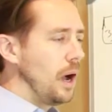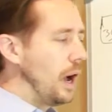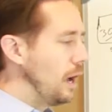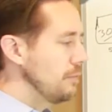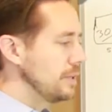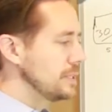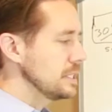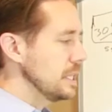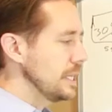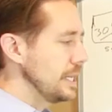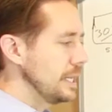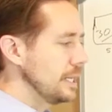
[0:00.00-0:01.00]

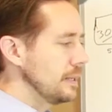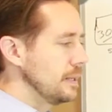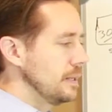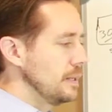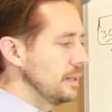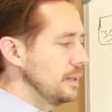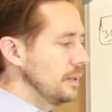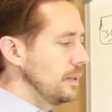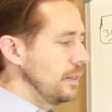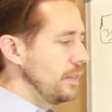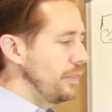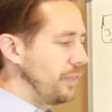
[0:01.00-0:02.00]
obviously
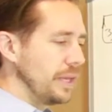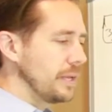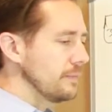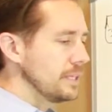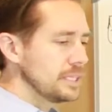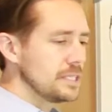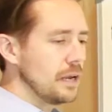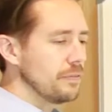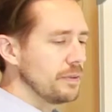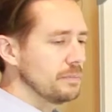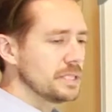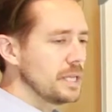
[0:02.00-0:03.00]
think of this
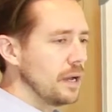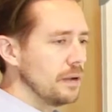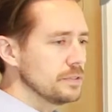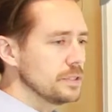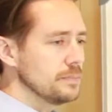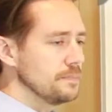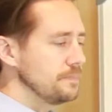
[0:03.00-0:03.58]
stuff themselves.